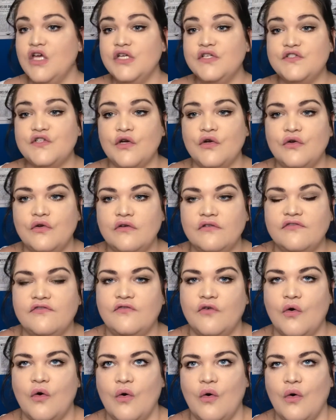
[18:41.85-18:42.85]
so
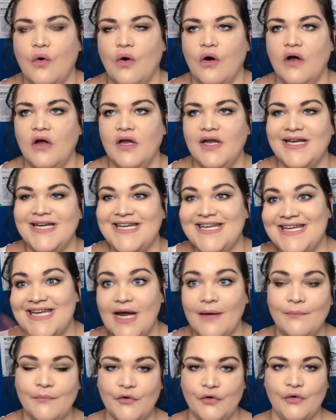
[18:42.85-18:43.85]
for
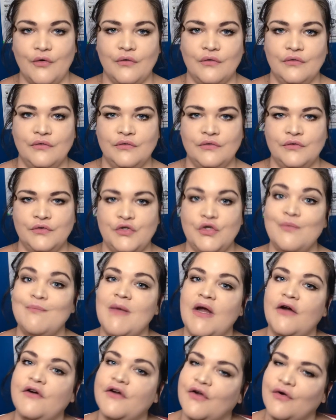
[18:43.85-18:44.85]

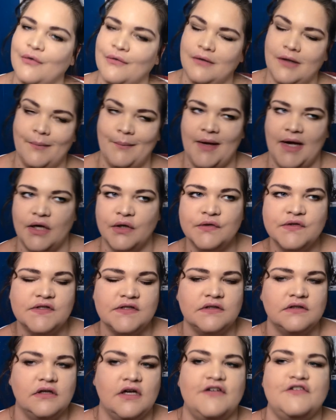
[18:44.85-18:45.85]
numerical amount,
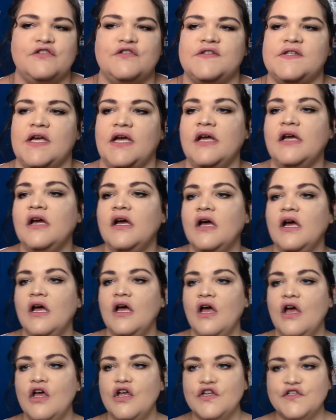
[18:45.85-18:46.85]
I should say.
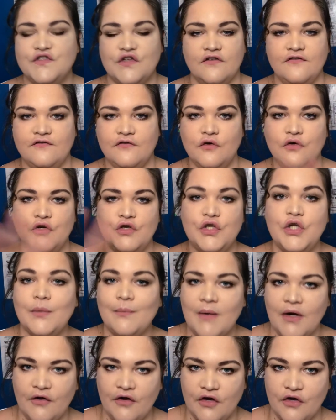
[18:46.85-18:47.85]
So for
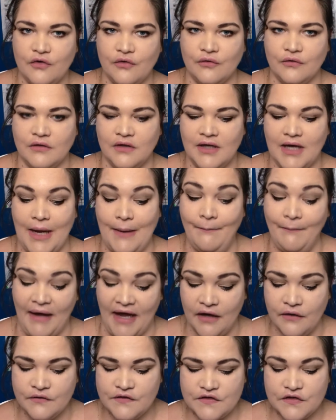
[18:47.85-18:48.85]
numerical
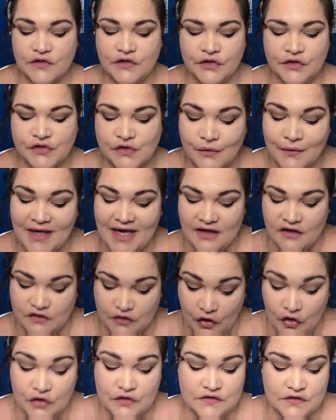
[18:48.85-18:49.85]
amount, you get a
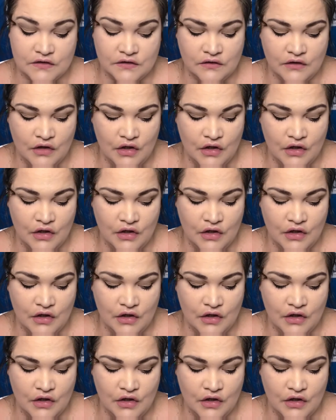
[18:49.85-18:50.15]
lot.